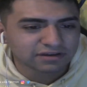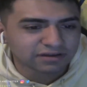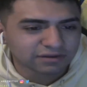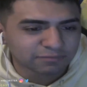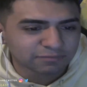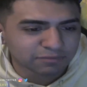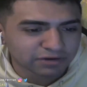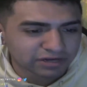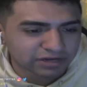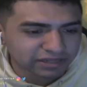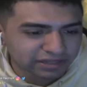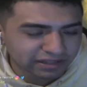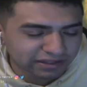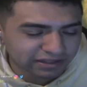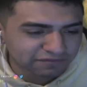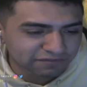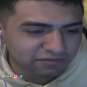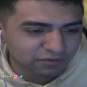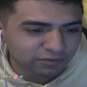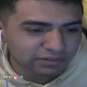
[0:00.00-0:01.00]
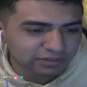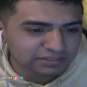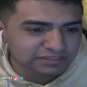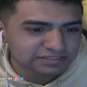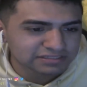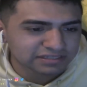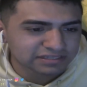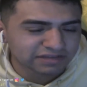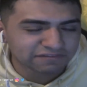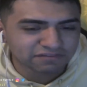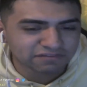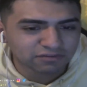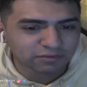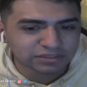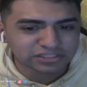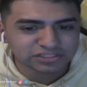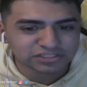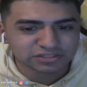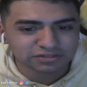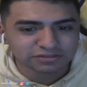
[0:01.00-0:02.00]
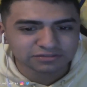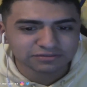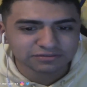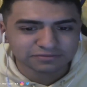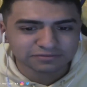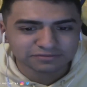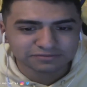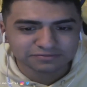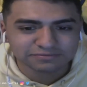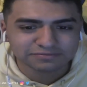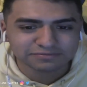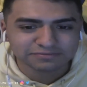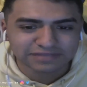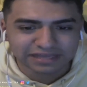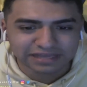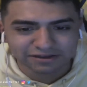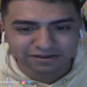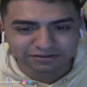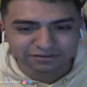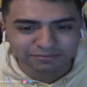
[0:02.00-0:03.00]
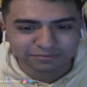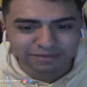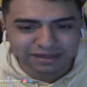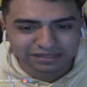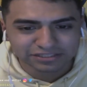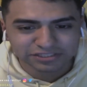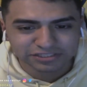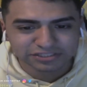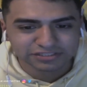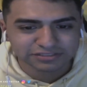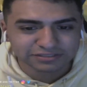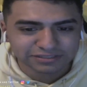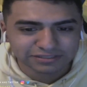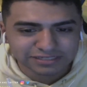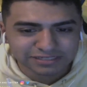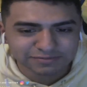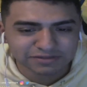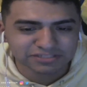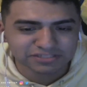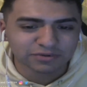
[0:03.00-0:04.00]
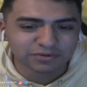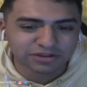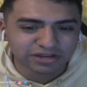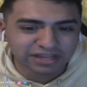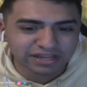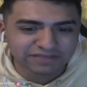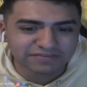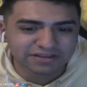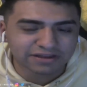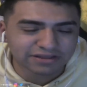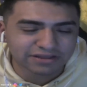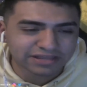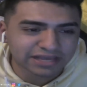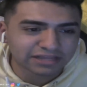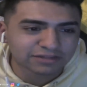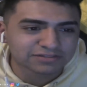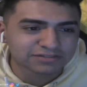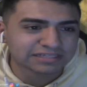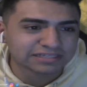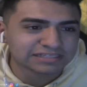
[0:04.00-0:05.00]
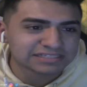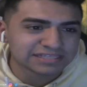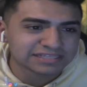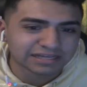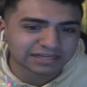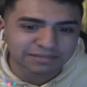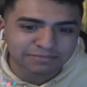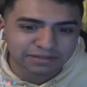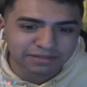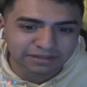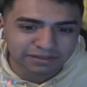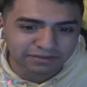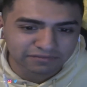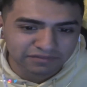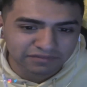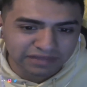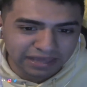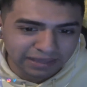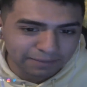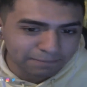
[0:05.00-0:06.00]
pretty influential take on the match, especially when you're giving out yellows at the second minute of the game.